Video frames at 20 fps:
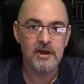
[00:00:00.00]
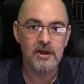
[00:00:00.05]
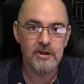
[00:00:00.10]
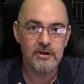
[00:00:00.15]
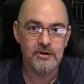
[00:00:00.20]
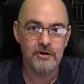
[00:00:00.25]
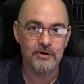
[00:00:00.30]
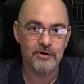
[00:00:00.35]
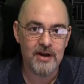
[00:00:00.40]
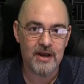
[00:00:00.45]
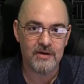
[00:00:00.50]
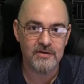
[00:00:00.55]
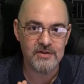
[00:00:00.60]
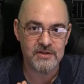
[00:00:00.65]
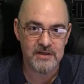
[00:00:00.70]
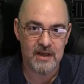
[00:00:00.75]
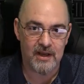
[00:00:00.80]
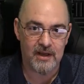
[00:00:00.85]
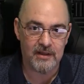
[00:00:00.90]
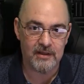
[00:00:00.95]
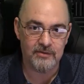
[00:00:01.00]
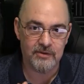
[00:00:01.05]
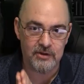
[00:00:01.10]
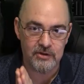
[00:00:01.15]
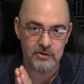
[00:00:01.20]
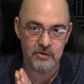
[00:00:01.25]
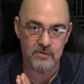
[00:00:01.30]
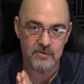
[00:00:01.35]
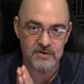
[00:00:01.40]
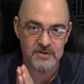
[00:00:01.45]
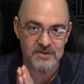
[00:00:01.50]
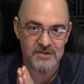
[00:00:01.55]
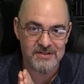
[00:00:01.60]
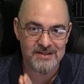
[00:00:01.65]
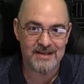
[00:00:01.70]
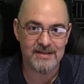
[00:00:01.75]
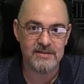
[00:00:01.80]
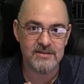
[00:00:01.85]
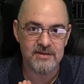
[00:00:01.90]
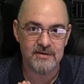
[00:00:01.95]
You're now saying that your
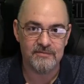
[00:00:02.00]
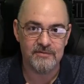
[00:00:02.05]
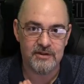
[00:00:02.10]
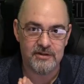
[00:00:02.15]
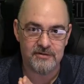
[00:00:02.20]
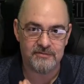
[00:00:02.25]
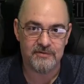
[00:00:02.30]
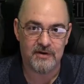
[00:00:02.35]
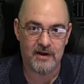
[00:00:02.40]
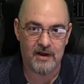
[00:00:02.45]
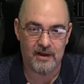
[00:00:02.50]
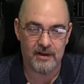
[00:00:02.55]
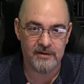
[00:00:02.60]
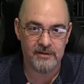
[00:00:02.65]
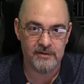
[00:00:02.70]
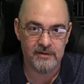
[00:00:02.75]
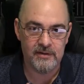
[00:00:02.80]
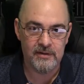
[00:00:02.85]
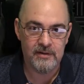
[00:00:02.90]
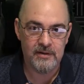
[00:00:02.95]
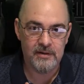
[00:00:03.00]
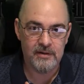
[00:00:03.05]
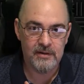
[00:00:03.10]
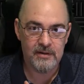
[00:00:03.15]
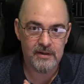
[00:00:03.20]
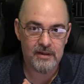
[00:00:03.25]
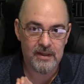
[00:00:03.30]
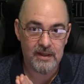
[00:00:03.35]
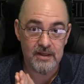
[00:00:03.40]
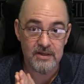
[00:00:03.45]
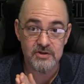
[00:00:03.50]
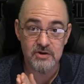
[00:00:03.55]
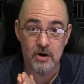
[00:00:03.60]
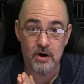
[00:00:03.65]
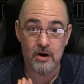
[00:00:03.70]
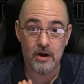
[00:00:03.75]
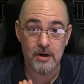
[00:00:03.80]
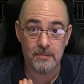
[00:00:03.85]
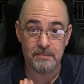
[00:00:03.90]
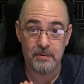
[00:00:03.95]
sense of the divine is
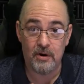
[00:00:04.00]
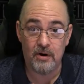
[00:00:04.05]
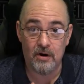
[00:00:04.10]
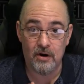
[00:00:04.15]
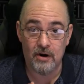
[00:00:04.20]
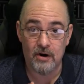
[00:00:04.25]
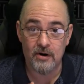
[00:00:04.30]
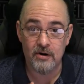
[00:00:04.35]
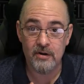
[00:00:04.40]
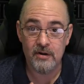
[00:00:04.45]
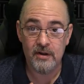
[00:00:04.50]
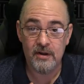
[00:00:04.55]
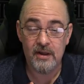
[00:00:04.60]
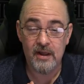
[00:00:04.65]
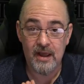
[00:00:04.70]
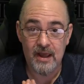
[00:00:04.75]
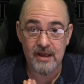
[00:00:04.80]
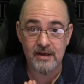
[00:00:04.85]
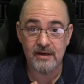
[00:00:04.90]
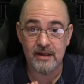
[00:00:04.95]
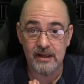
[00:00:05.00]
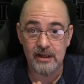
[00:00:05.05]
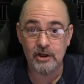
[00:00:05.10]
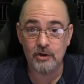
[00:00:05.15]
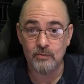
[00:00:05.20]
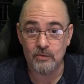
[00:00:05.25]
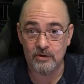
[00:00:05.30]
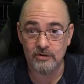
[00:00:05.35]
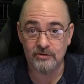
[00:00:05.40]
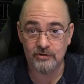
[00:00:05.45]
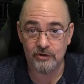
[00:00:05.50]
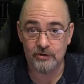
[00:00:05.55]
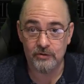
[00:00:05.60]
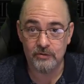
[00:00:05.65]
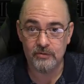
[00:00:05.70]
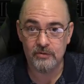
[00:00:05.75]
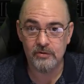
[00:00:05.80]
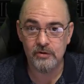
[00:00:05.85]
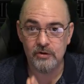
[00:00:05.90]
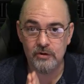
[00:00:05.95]
on a par and equal
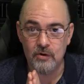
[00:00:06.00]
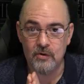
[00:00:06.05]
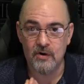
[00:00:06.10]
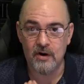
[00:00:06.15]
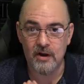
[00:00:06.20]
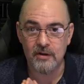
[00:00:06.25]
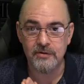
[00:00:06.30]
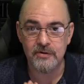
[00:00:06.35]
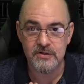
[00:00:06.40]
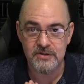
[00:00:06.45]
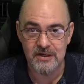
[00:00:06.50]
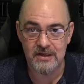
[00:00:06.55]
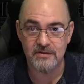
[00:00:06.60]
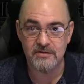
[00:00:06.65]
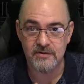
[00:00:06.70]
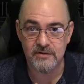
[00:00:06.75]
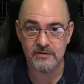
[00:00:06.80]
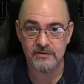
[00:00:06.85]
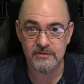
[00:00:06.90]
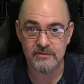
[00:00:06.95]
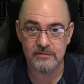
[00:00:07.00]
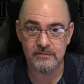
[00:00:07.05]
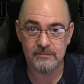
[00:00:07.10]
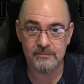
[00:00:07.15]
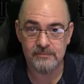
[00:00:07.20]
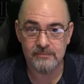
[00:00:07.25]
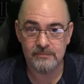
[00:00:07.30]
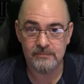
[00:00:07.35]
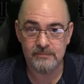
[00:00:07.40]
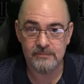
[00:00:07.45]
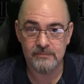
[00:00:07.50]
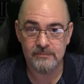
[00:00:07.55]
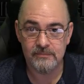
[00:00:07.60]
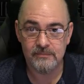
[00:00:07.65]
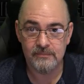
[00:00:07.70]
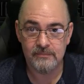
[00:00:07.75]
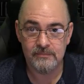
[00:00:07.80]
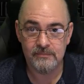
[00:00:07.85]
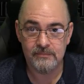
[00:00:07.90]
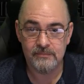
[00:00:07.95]
to your other senses.
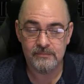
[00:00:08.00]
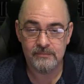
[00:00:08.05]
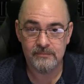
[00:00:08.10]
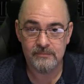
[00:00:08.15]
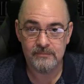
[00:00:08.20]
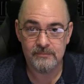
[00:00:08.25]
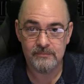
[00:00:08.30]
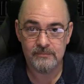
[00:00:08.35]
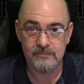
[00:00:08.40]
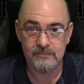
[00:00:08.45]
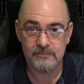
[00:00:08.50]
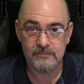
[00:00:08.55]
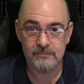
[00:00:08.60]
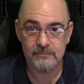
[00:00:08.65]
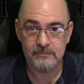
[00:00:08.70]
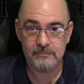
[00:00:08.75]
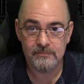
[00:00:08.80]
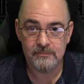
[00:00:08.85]
Yes.